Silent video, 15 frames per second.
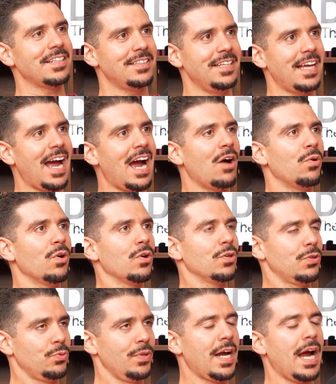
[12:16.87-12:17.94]
the hour
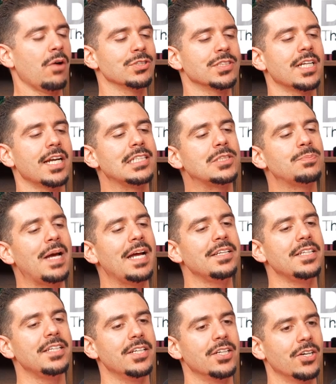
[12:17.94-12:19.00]
or 3 hours that I
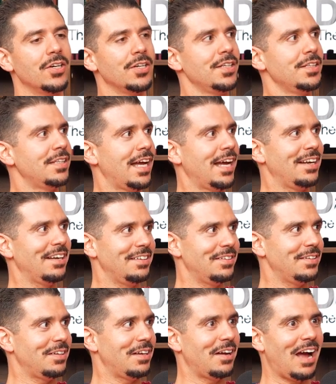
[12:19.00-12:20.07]
spend here that
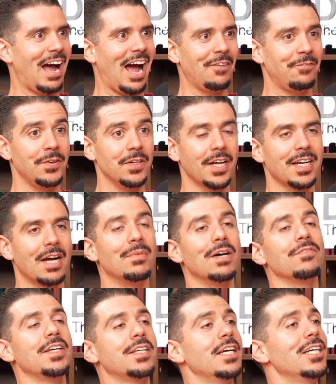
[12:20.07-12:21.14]
I feel like I'm
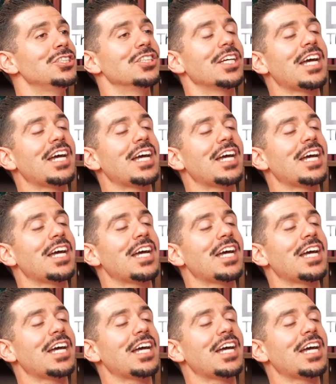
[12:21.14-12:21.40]
on vacation.